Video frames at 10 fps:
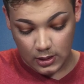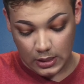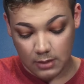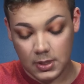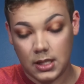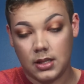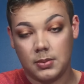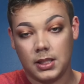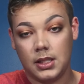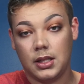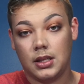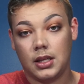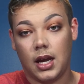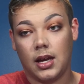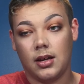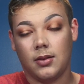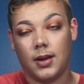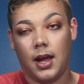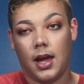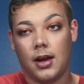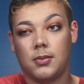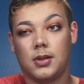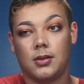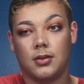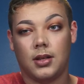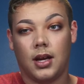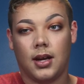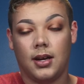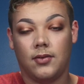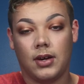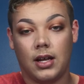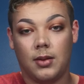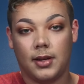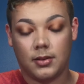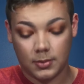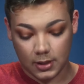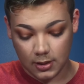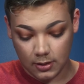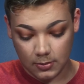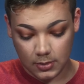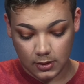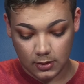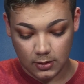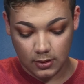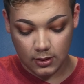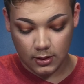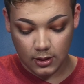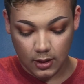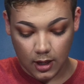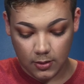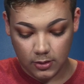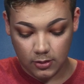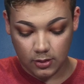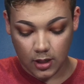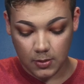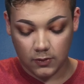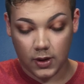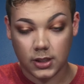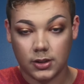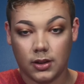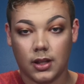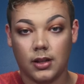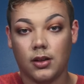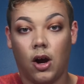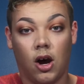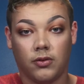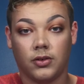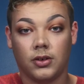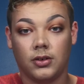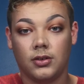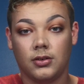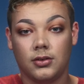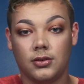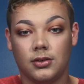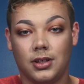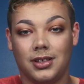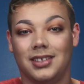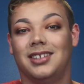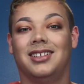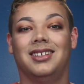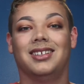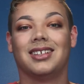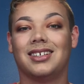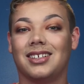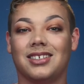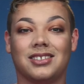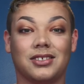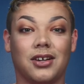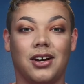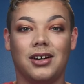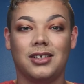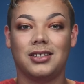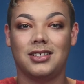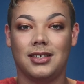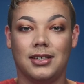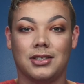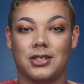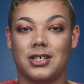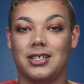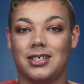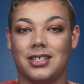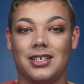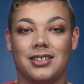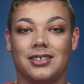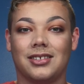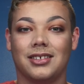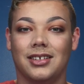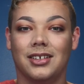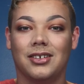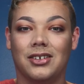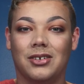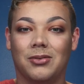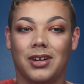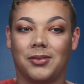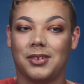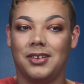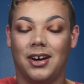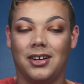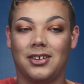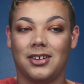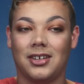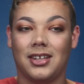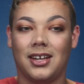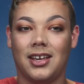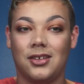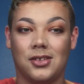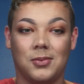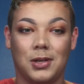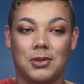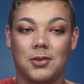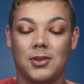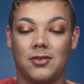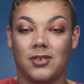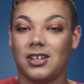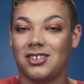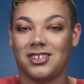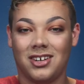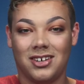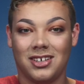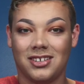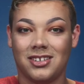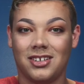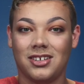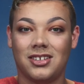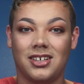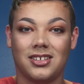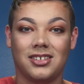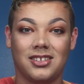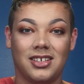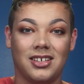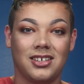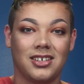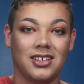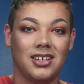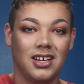you have any siblings? I have a half-sister that I kind of forget about sometimes. How would you describe your fashion sense? Awful. Literally, it's just t-shirt and jeans. Whatever's not dirty that day. Sometimes even if it is dirty, as long as it doesn't stink.